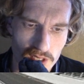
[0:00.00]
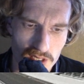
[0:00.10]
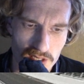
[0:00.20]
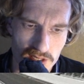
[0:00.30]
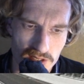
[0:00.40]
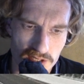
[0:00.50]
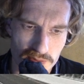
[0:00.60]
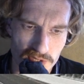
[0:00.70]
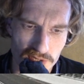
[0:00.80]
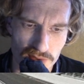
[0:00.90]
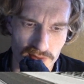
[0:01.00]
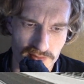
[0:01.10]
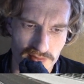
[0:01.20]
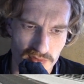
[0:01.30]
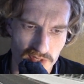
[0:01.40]
And this is pretty cool.
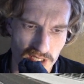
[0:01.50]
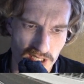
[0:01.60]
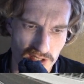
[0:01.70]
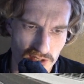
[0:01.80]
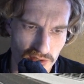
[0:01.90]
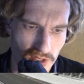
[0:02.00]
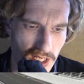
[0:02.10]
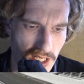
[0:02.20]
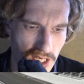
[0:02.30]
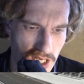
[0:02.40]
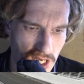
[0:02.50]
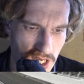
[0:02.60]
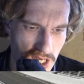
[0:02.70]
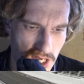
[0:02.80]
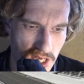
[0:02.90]
Here only
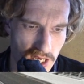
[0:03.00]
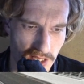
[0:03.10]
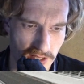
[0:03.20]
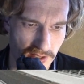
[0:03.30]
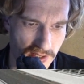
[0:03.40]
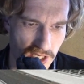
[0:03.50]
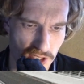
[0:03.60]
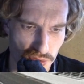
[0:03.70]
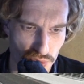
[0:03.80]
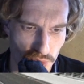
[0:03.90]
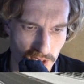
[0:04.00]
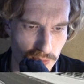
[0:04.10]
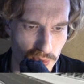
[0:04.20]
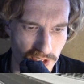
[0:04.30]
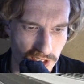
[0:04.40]
at this Kazungula
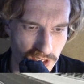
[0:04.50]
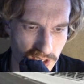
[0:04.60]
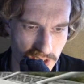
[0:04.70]
bridge.